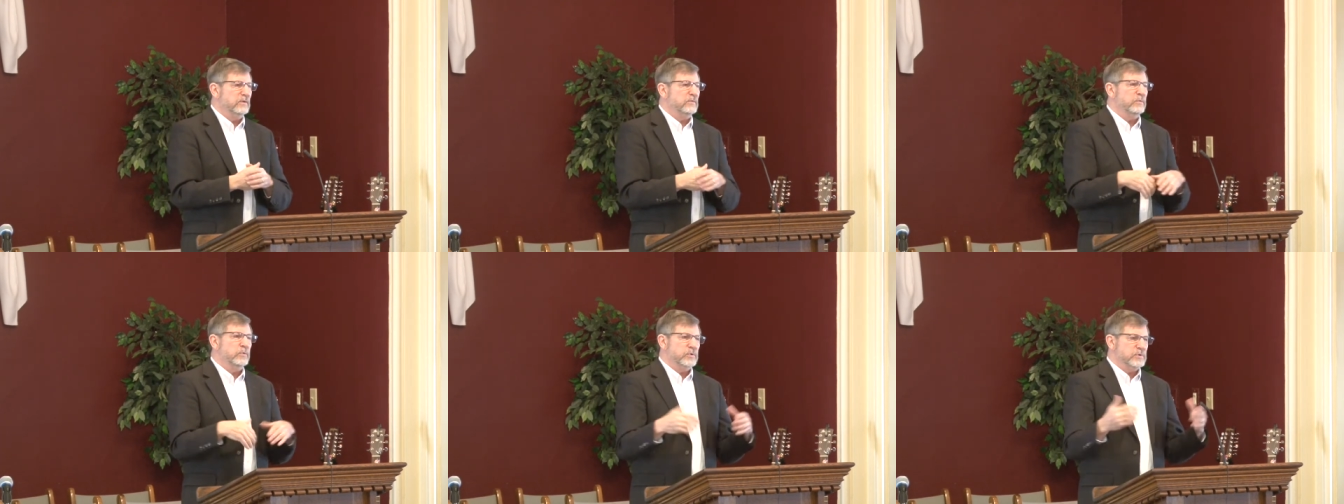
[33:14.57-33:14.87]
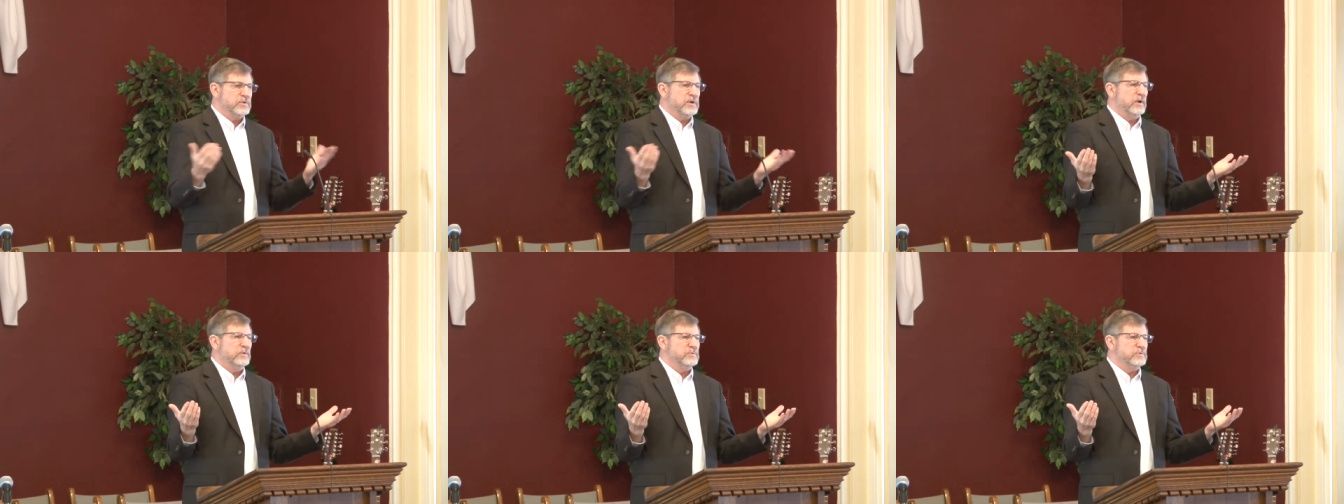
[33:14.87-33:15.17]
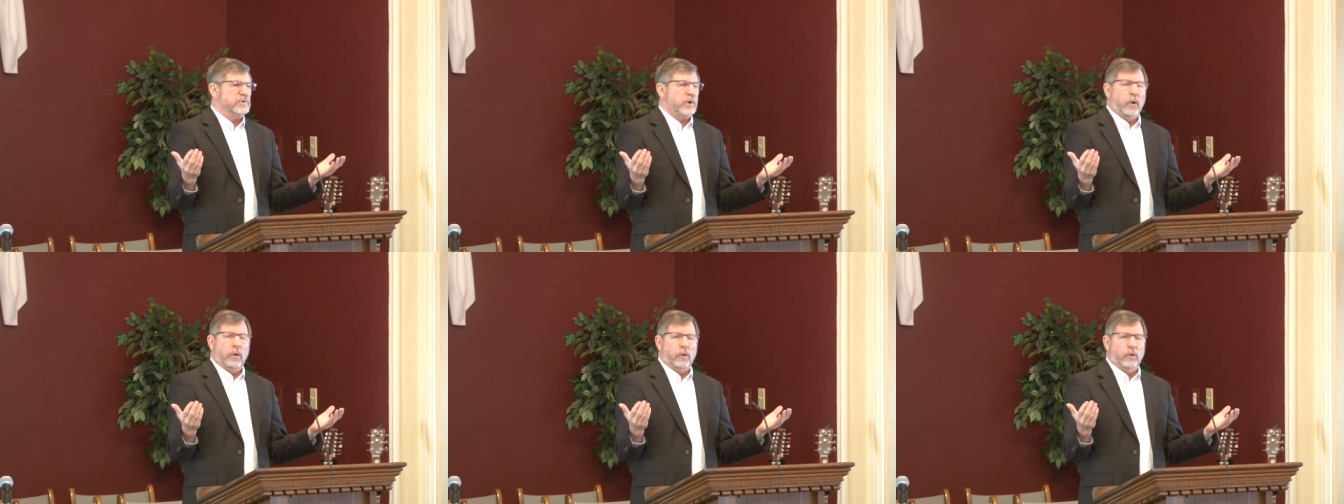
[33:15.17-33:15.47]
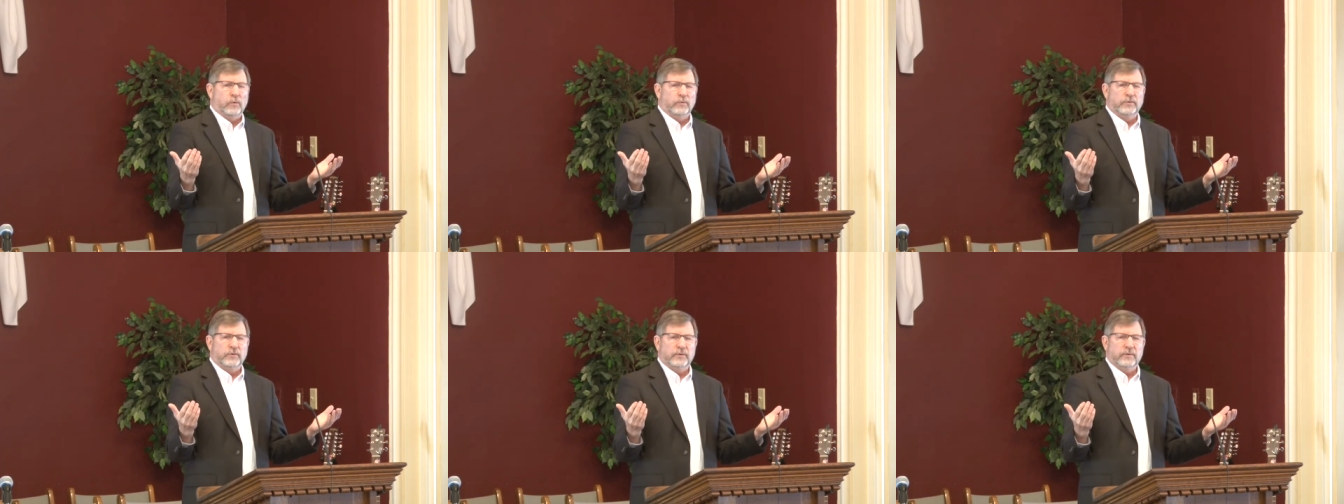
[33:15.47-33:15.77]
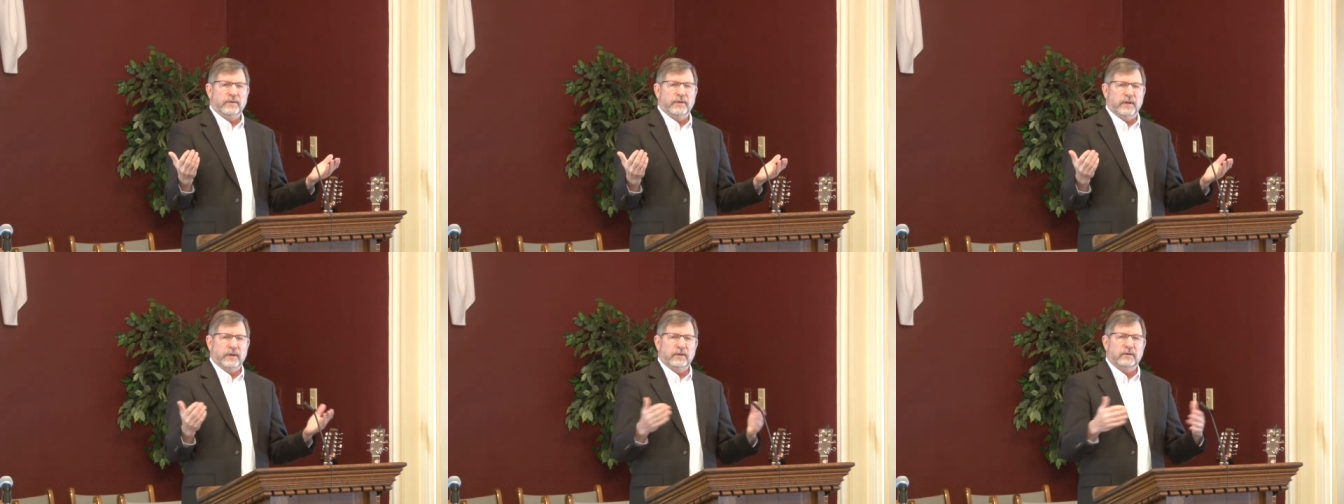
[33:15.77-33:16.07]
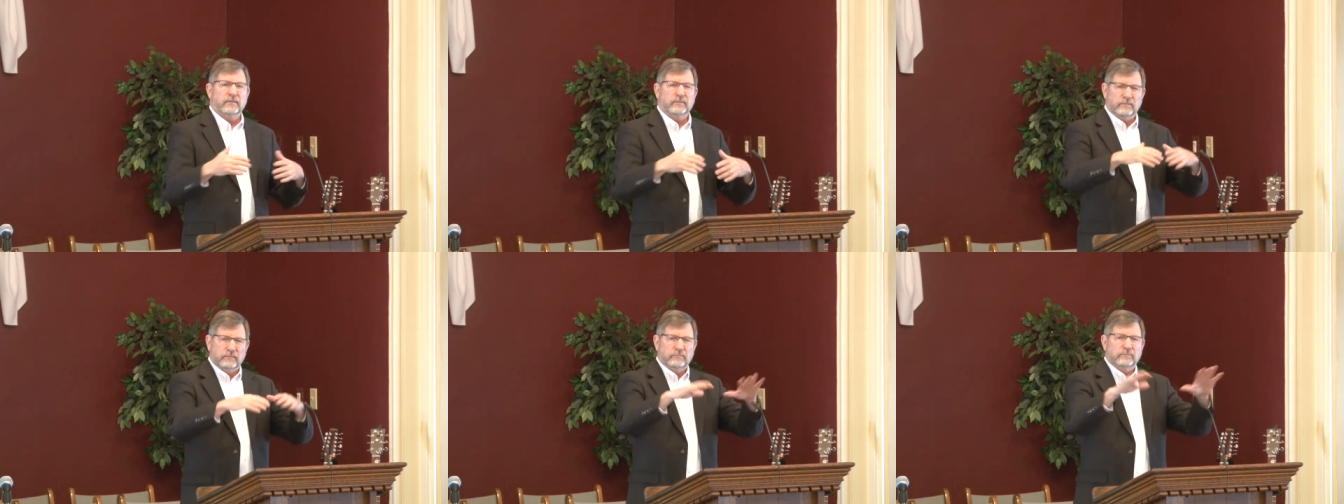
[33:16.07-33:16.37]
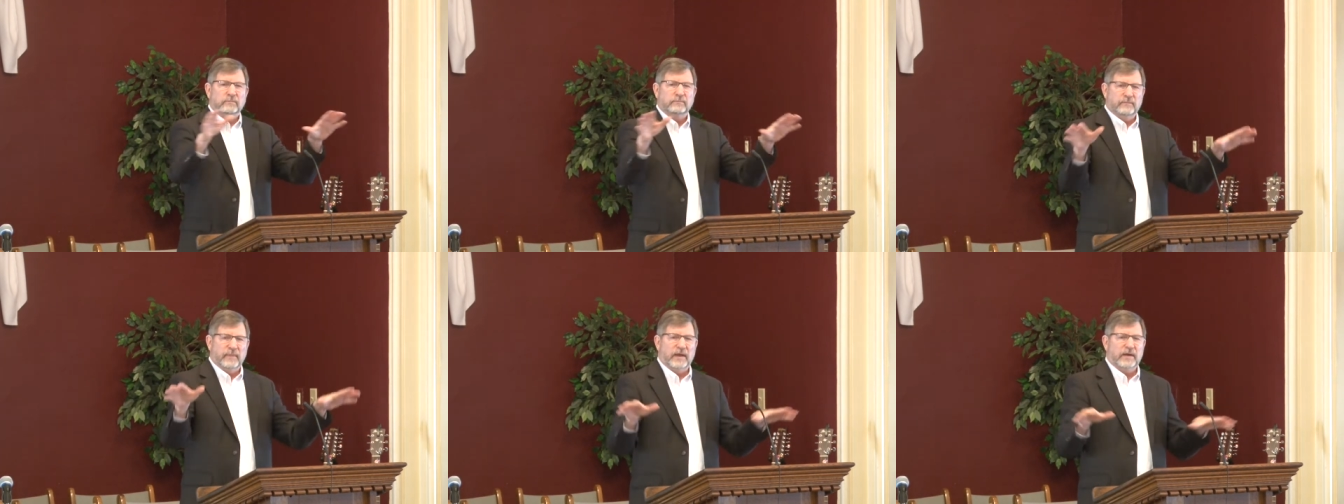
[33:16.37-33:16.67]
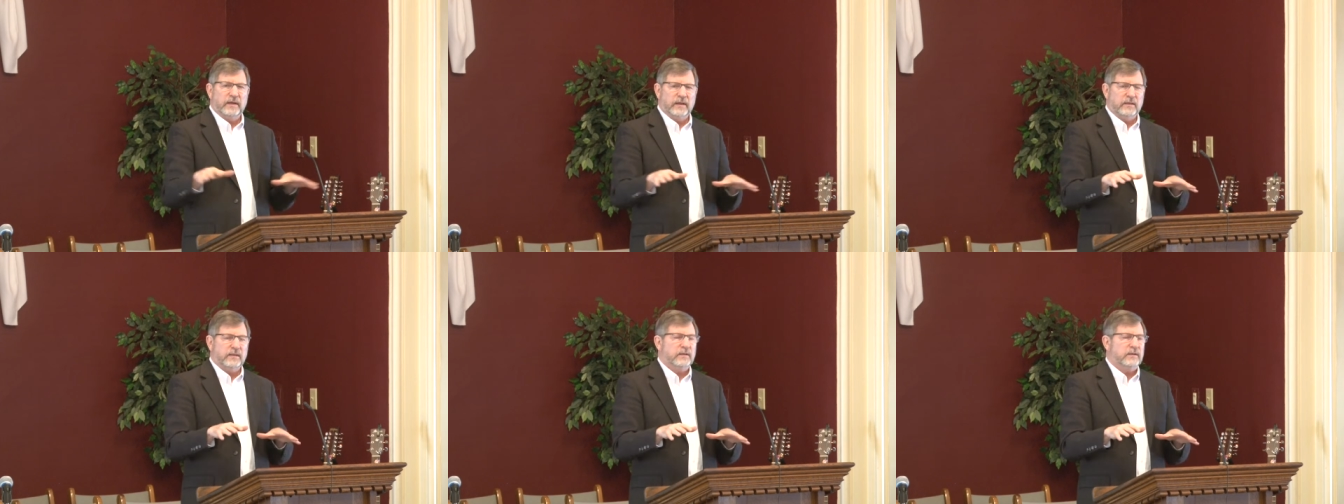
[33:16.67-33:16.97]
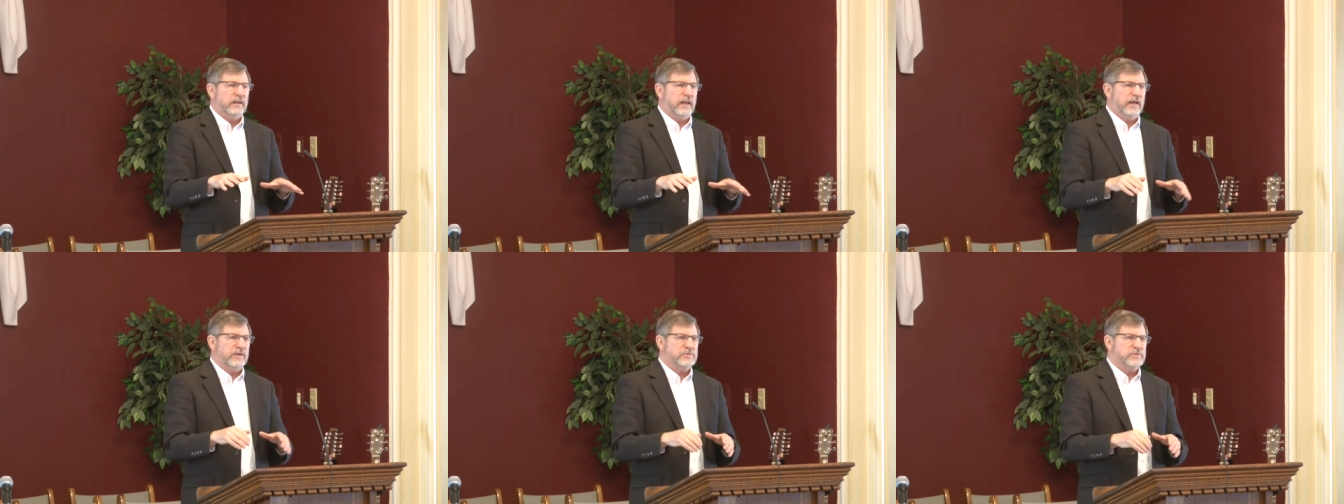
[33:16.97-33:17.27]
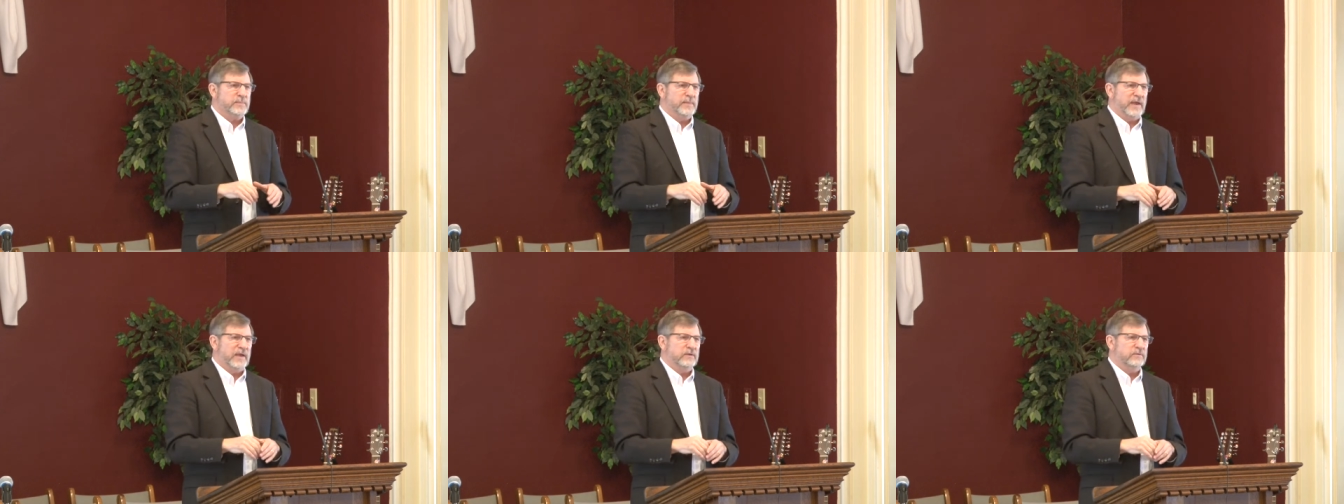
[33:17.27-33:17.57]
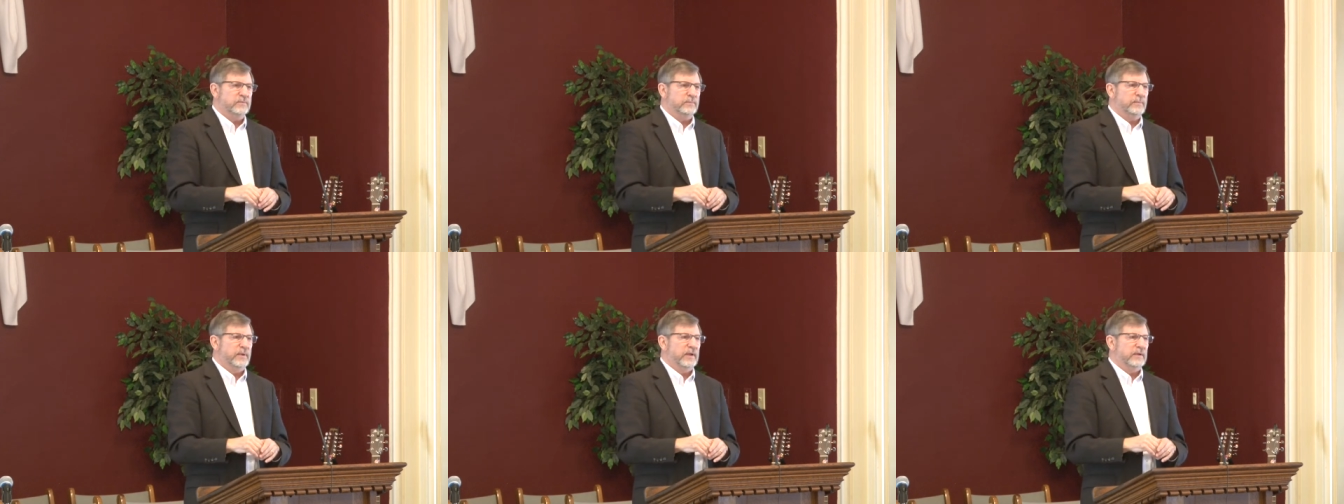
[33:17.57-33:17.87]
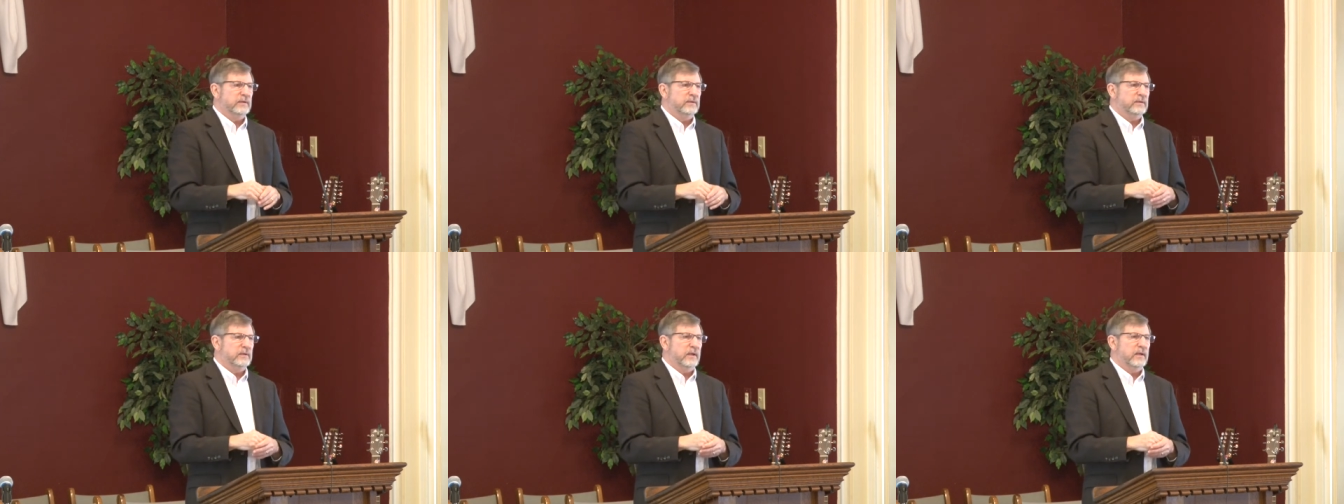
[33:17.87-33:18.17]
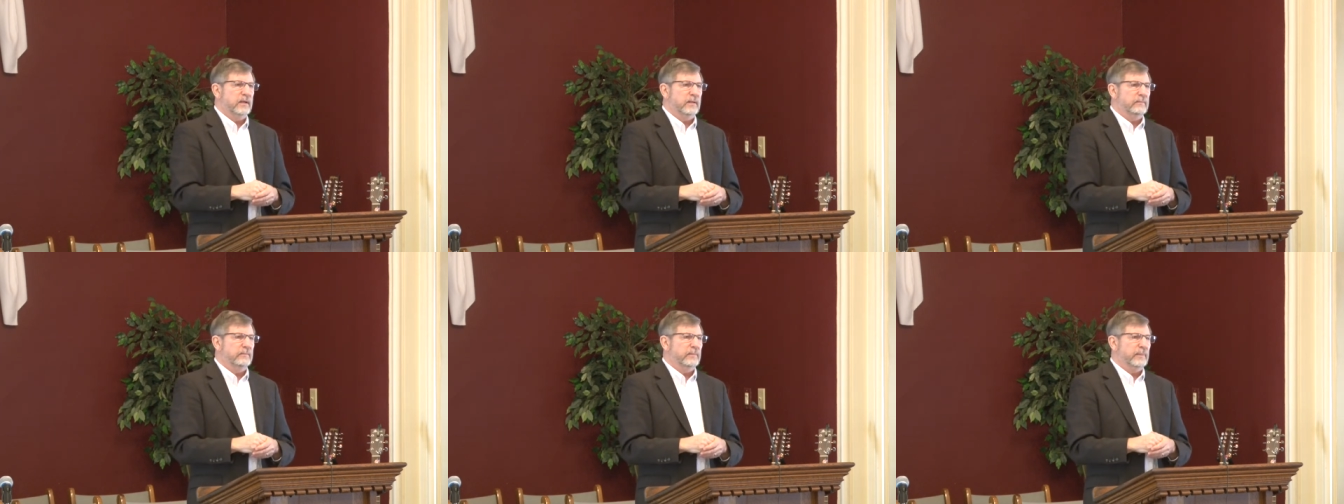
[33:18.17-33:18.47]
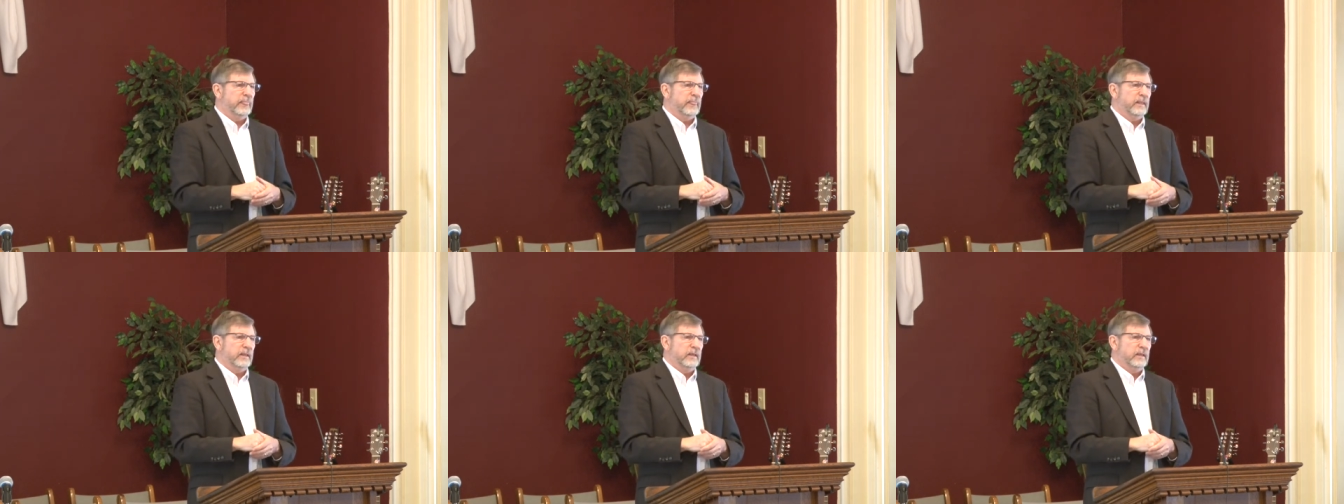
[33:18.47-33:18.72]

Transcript: Of course, I was older than many of the classmates, but um,